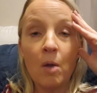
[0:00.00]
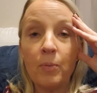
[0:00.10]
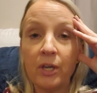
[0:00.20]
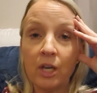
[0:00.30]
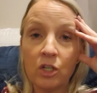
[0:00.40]

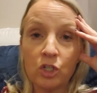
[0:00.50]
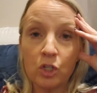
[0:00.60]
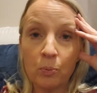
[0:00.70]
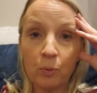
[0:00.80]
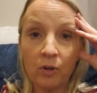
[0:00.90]
because
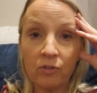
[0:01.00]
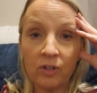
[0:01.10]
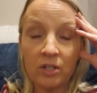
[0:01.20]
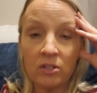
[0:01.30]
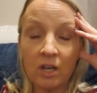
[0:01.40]
your
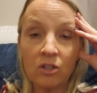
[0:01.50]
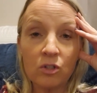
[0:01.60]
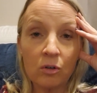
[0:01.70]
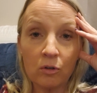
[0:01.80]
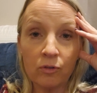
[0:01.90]
boyfriend's
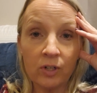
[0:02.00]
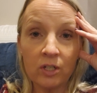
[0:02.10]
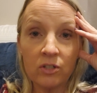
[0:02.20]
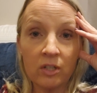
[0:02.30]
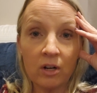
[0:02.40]

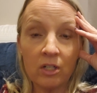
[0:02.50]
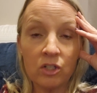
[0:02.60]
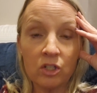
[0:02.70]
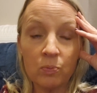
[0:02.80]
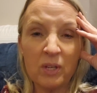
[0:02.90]
ex-girlfriend is there and
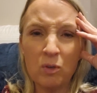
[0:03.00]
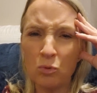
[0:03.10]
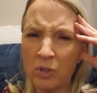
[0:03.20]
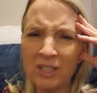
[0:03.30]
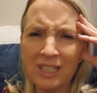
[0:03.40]
she's
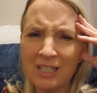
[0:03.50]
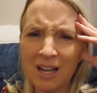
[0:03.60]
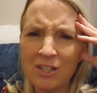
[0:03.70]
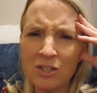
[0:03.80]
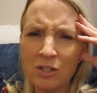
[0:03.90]
being really
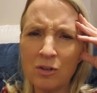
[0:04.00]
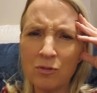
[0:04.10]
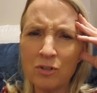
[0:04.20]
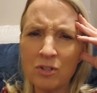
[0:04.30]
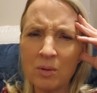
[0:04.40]
nice to you
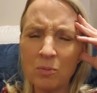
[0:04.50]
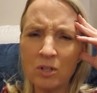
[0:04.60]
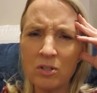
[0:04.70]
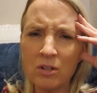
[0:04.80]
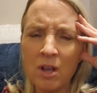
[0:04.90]
for some
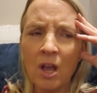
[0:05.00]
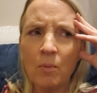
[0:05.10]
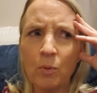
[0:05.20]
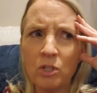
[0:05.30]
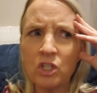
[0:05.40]
reason.
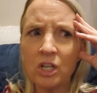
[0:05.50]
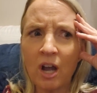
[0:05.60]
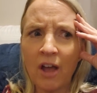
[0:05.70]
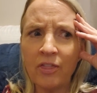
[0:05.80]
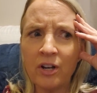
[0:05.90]
But when she
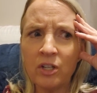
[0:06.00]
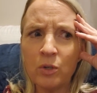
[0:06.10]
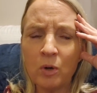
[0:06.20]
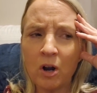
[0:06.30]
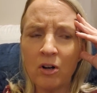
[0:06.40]
got there,
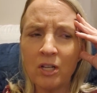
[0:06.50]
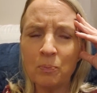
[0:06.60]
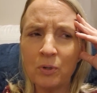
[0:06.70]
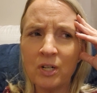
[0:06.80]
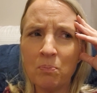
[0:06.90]
you were already
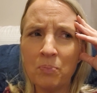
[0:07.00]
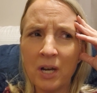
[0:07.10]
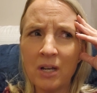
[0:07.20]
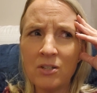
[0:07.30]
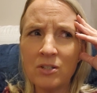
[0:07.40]
pretty
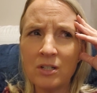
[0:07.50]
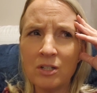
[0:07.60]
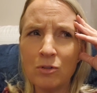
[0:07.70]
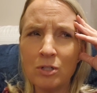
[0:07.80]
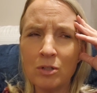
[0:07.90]
buzzed
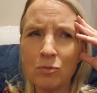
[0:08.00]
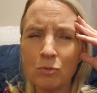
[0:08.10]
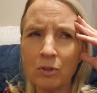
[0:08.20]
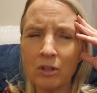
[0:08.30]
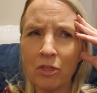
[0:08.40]
and you didn't
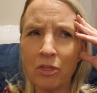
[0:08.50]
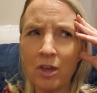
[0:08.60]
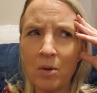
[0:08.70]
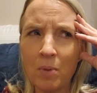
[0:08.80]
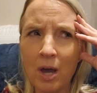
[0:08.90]
really
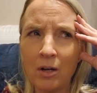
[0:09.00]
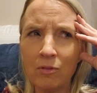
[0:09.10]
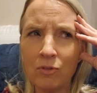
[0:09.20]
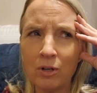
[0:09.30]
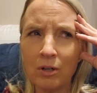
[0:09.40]
think about
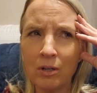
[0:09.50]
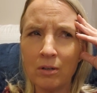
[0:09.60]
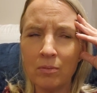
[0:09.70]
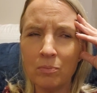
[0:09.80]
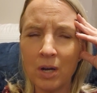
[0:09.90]
it very
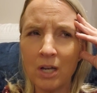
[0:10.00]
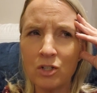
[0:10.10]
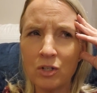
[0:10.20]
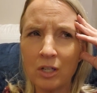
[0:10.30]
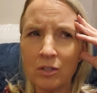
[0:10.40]

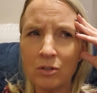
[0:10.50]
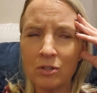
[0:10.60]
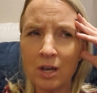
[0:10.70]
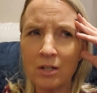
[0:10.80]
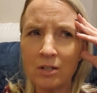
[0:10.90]
much. Like you
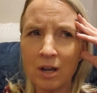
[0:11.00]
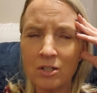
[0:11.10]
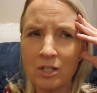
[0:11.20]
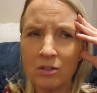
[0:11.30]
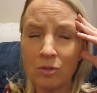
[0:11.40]
decided not
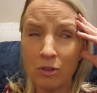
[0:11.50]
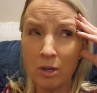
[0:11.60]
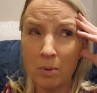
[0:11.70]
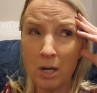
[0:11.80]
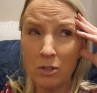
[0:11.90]
to think
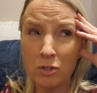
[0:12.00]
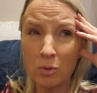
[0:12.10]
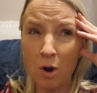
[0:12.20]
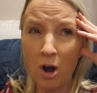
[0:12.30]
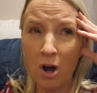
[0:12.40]
about it
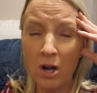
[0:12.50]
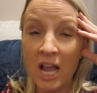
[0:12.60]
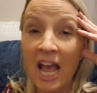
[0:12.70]
too hard.